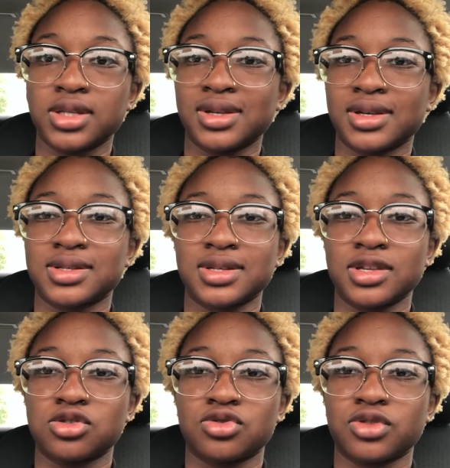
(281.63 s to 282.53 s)
is like a
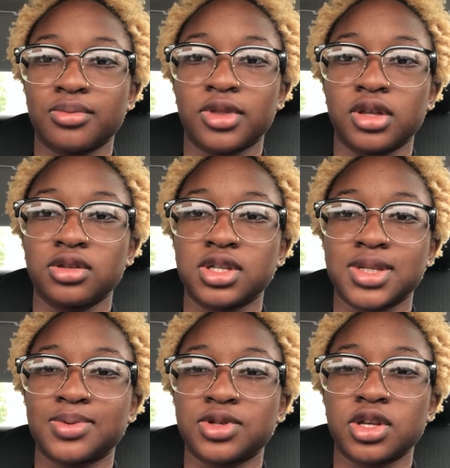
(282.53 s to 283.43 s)
6%
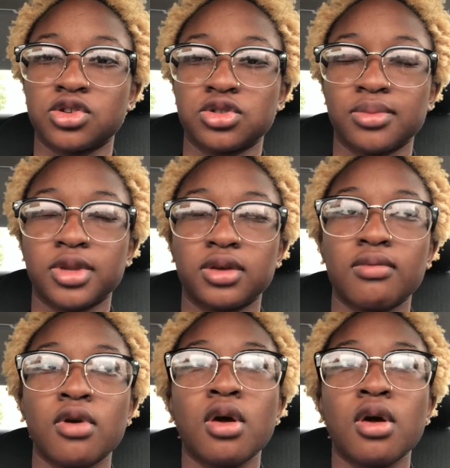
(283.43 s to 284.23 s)
or something.